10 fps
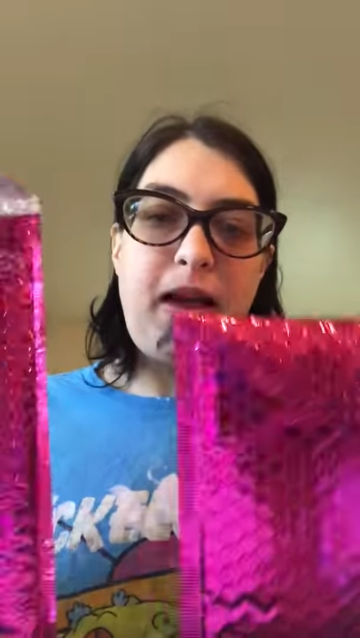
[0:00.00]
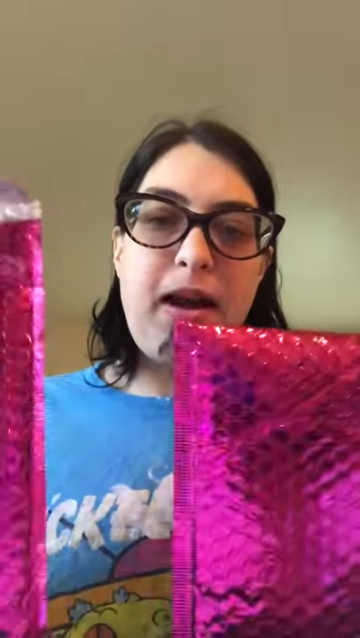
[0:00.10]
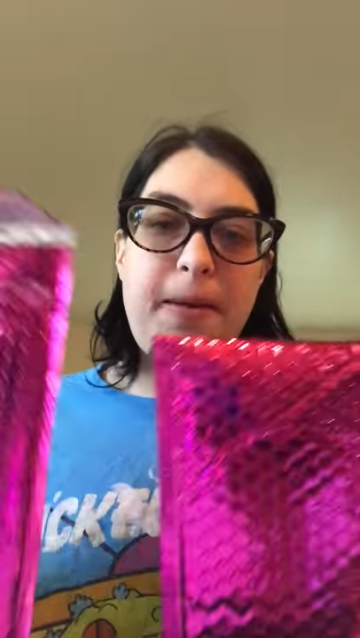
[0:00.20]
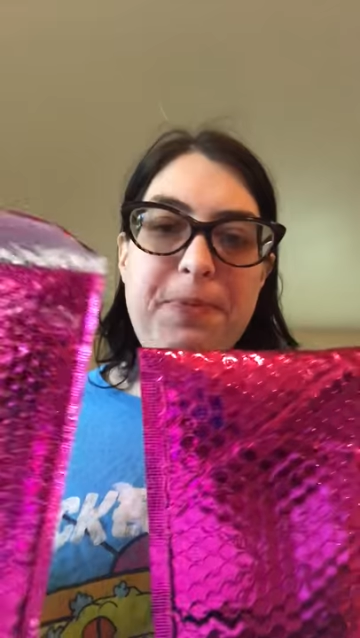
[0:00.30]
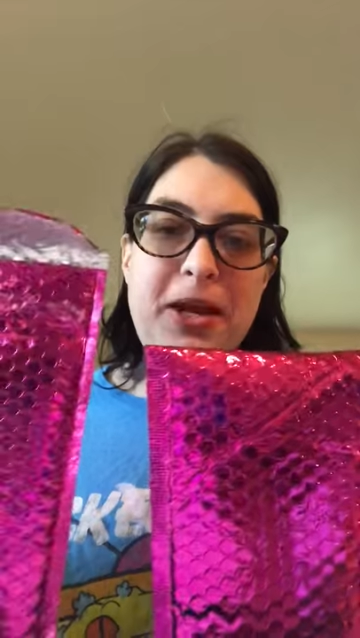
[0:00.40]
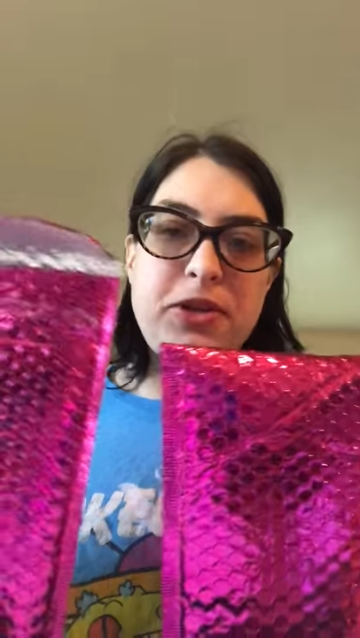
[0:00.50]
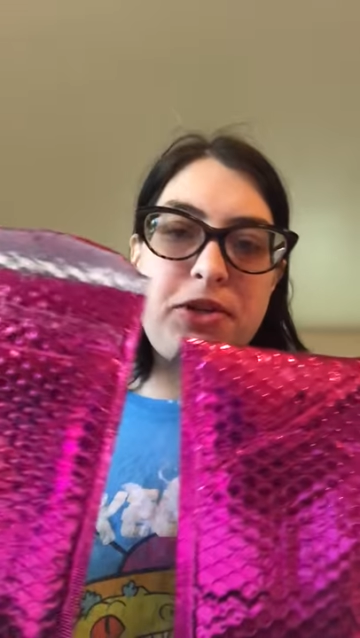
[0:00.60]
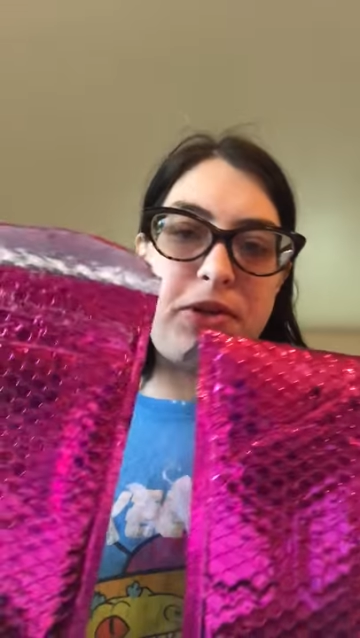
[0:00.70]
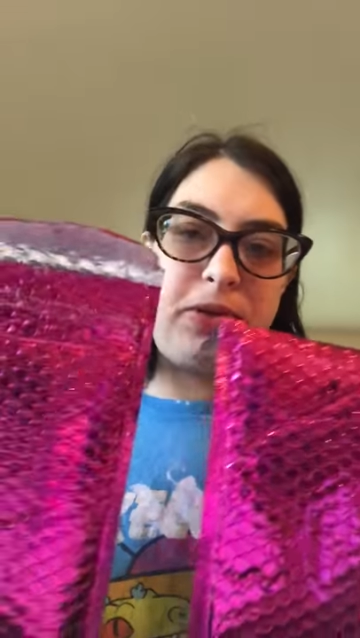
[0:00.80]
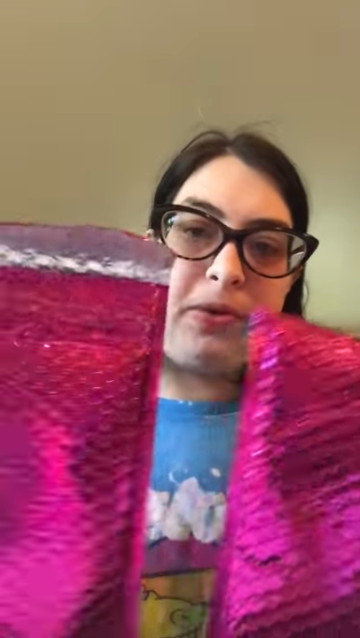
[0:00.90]
I'm here to
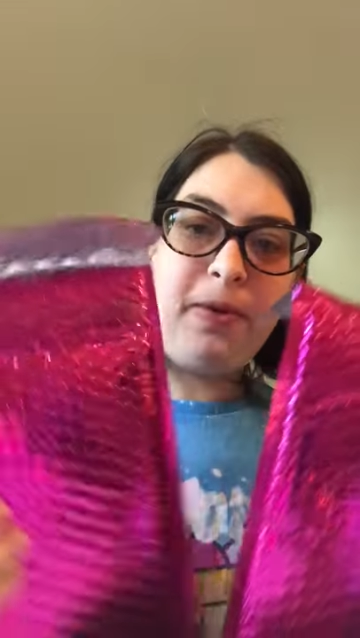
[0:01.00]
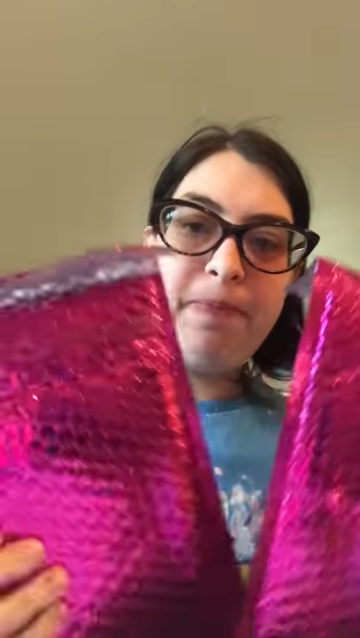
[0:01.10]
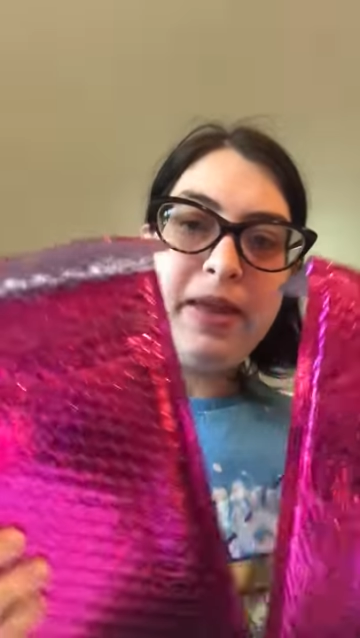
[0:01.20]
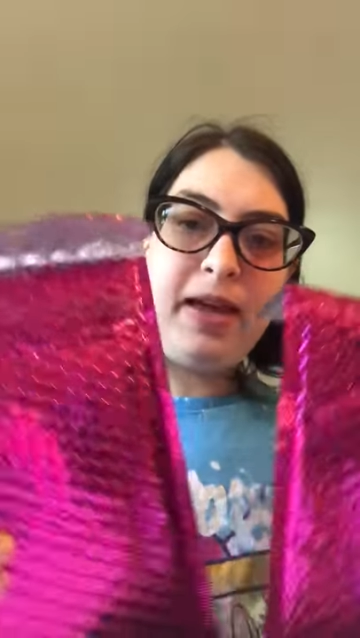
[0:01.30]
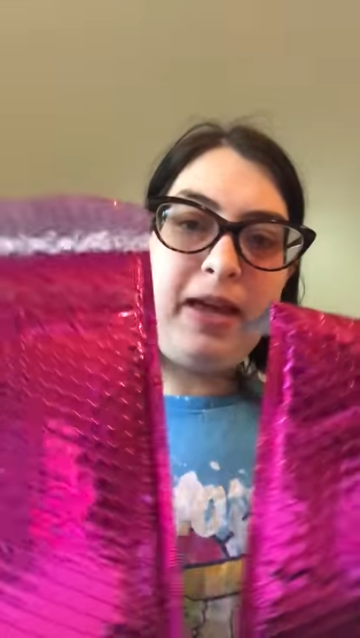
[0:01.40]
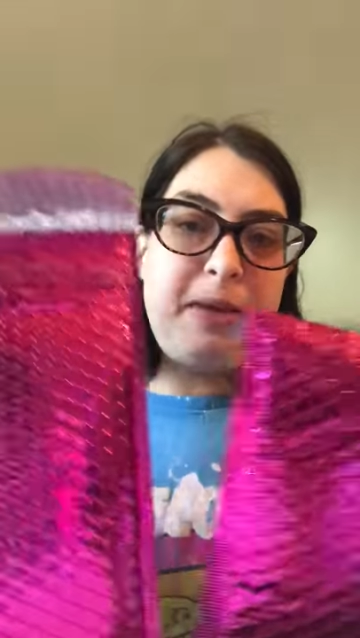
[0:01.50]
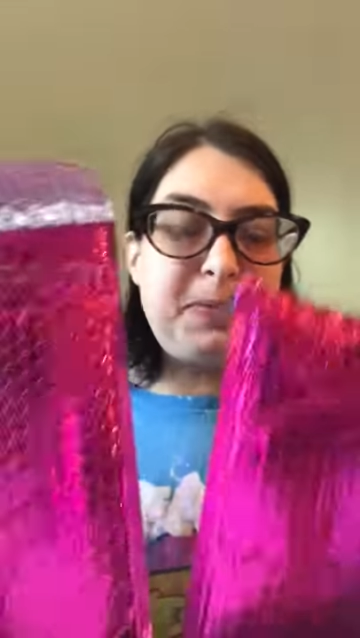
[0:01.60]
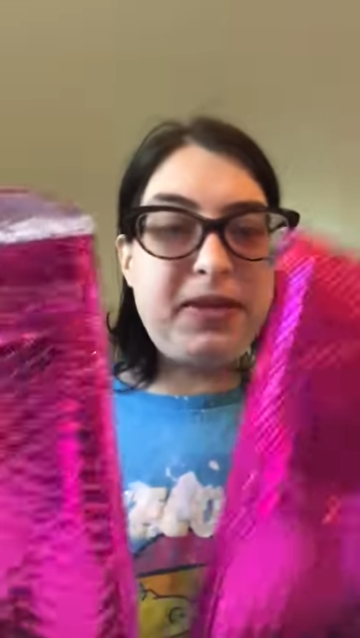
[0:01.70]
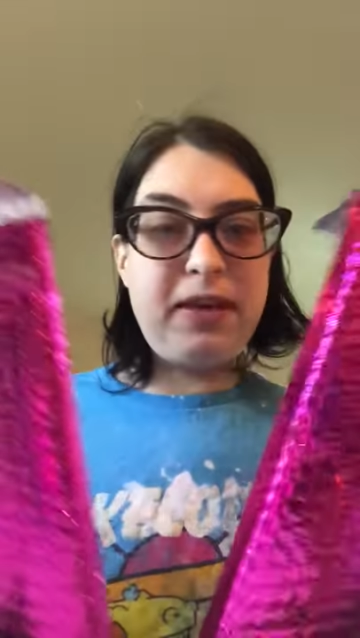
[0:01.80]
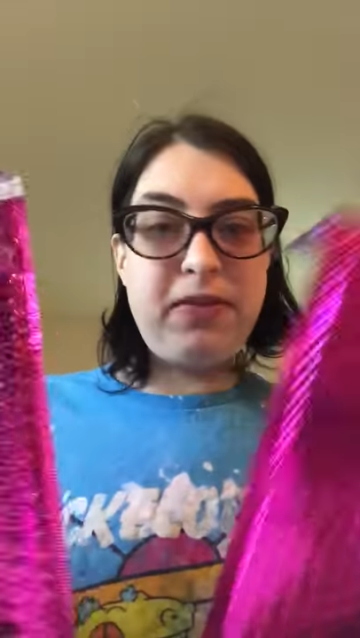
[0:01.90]
do
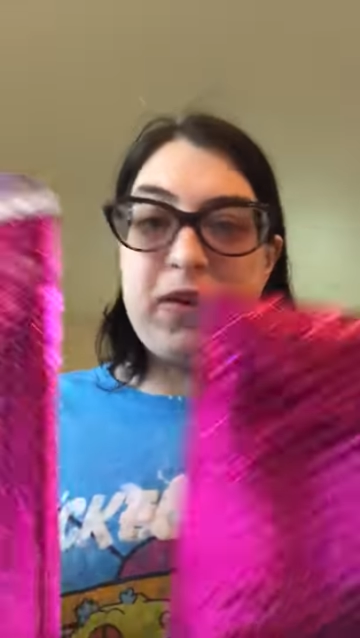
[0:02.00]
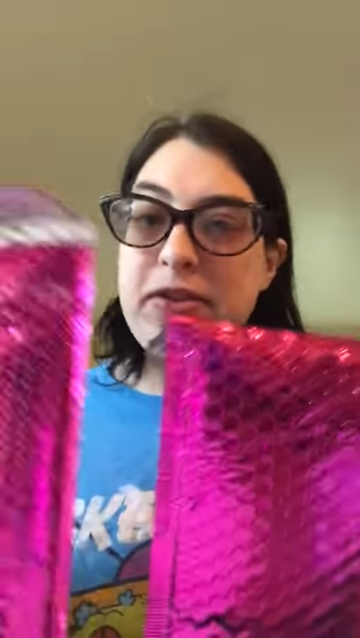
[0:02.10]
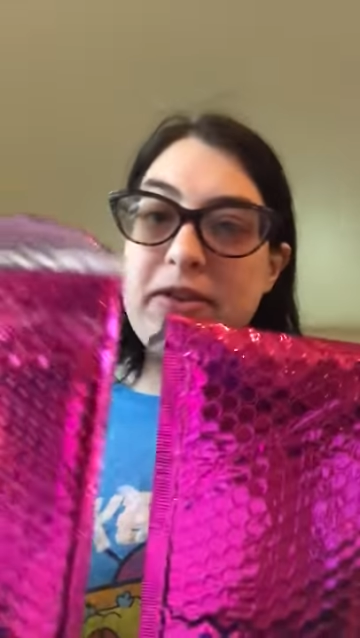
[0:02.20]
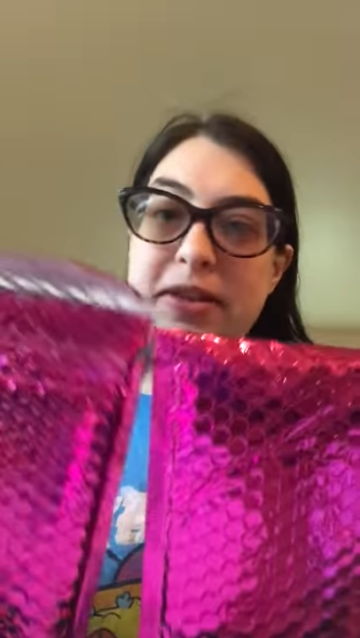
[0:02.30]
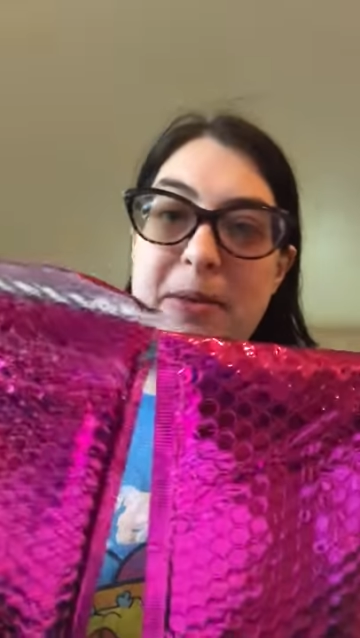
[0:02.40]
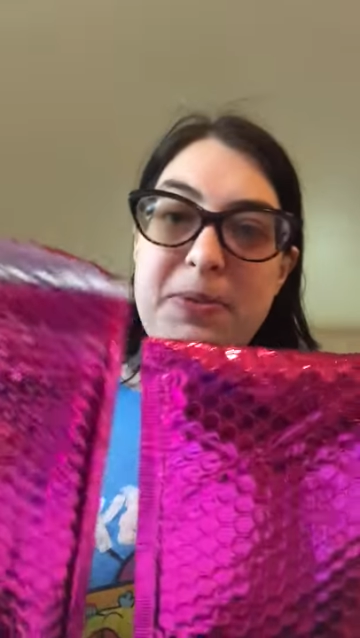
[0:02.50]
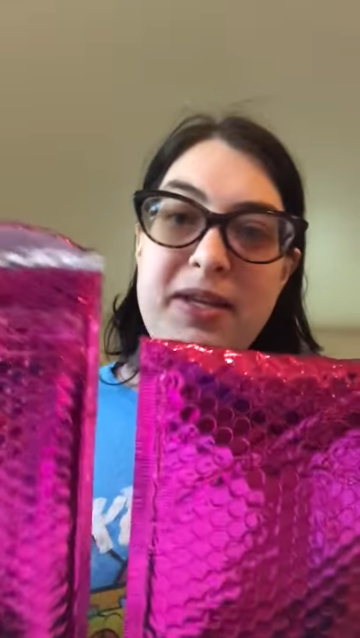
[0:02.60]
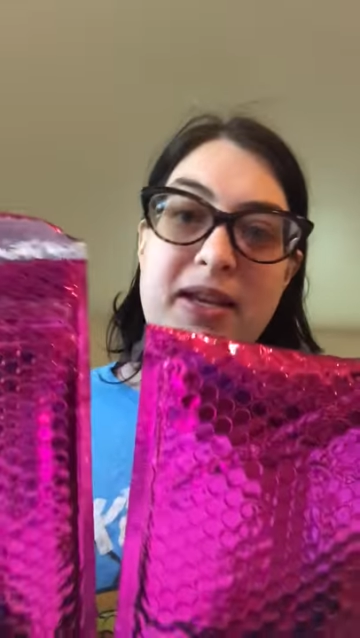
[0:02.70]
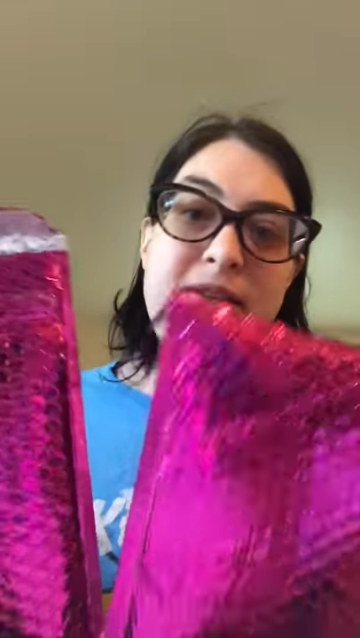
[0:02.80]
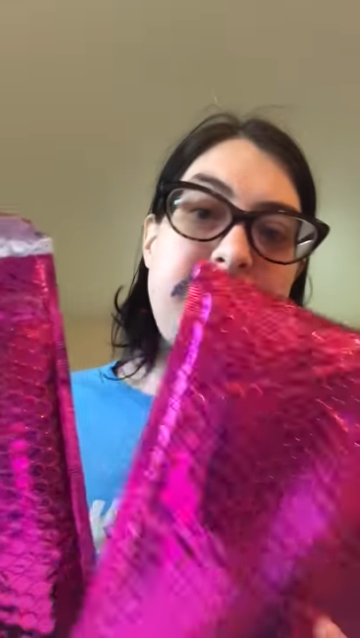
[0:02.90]
Ipsy versus
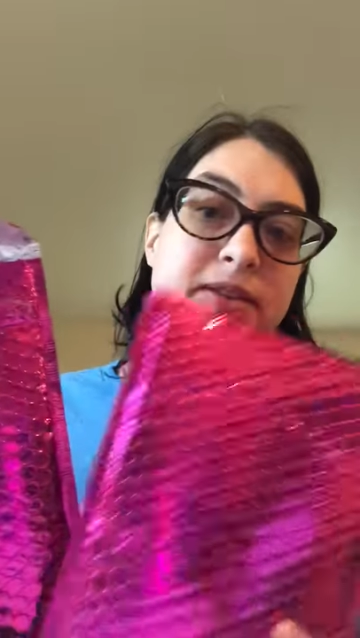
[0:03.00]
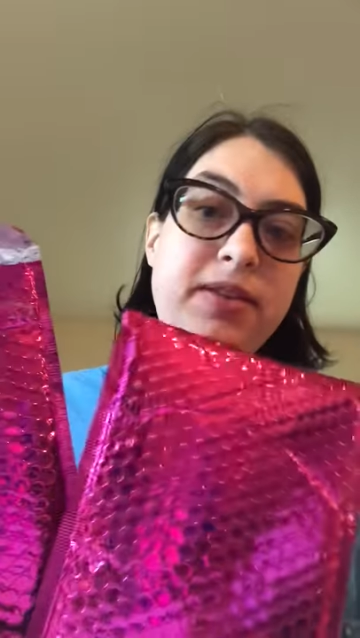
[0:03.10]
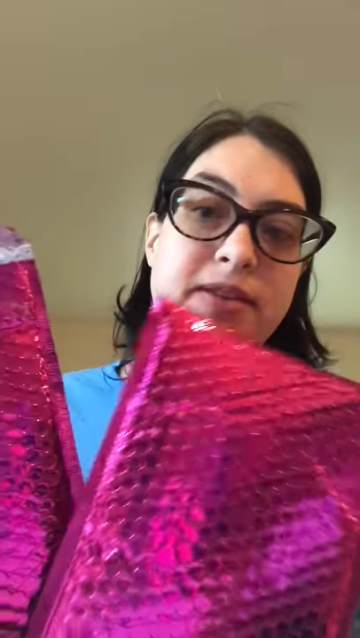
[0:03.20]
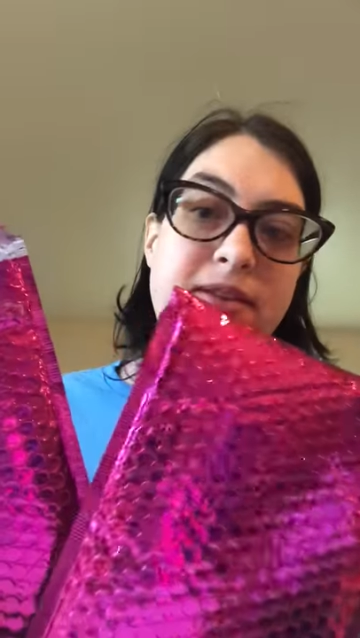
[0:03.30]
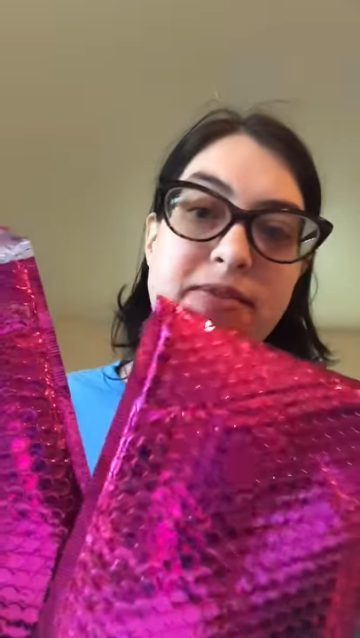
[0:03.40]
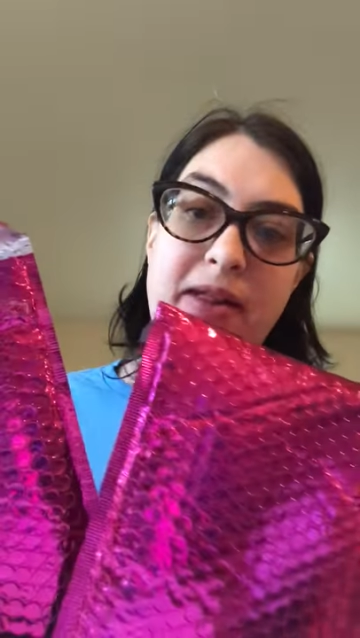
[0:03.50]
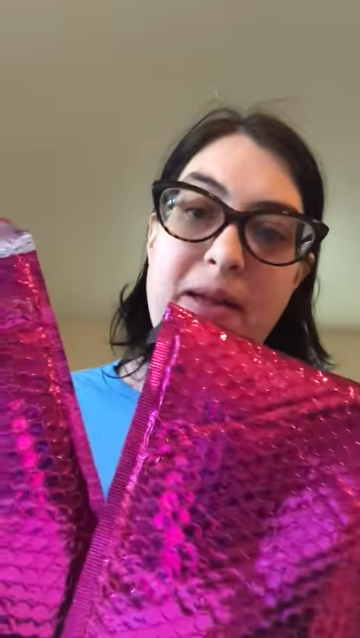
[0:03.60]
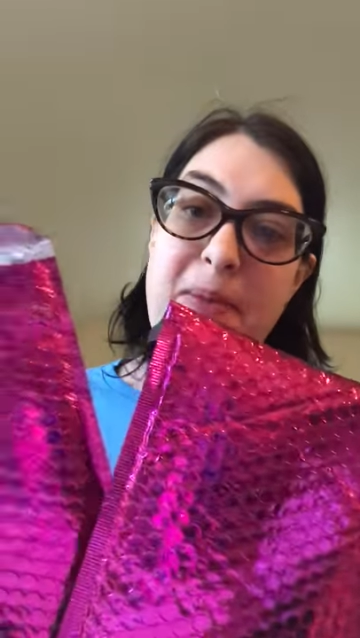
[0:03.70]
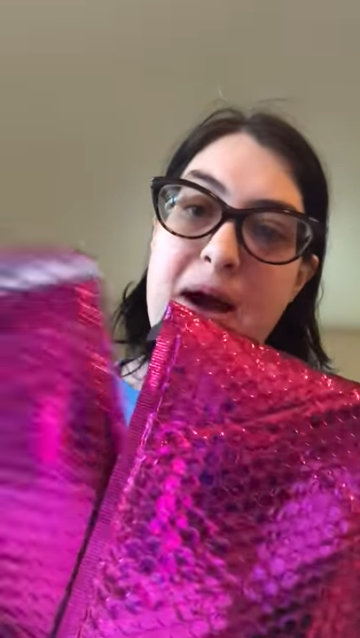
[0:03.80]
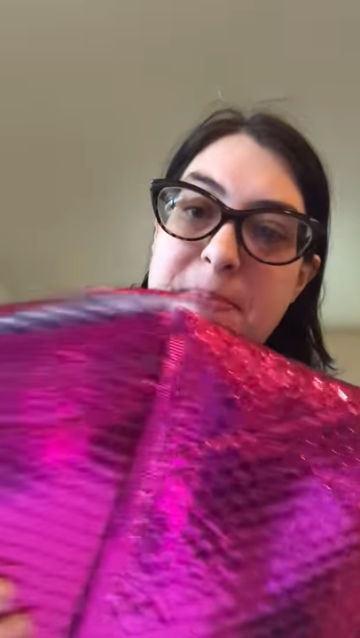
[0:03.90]
Ipsy since this is
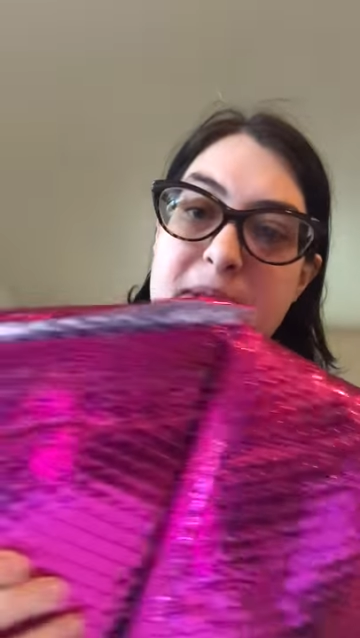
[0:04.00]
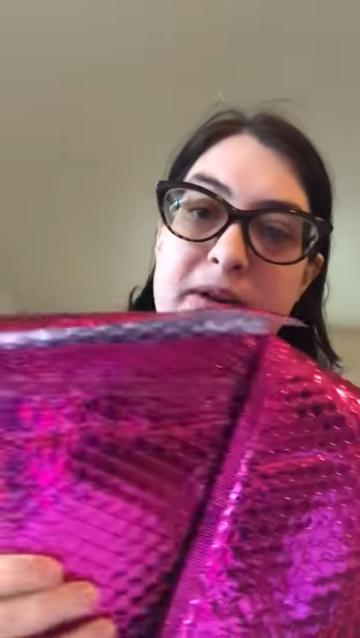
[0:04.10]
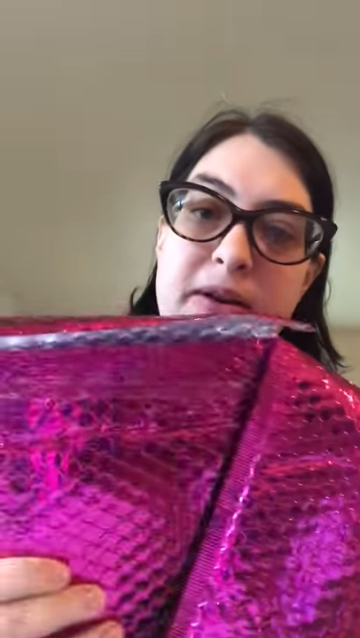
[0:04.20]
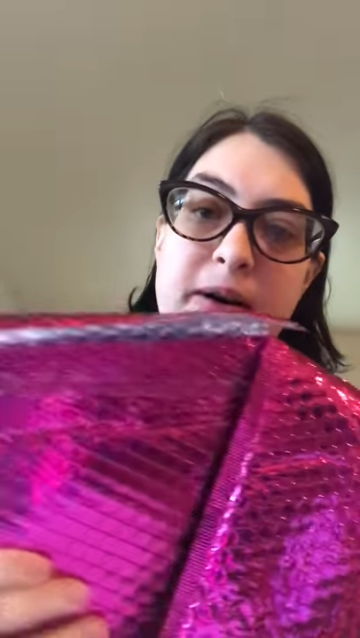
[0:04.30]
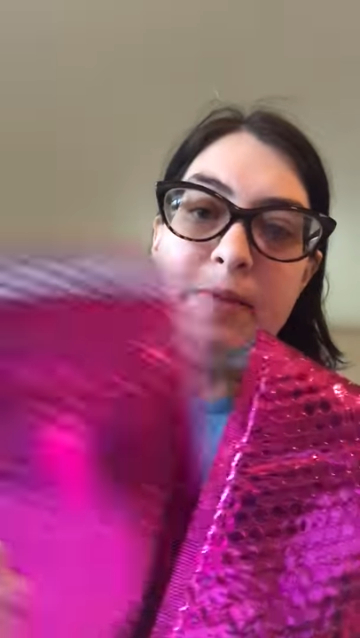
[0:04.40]
really popular.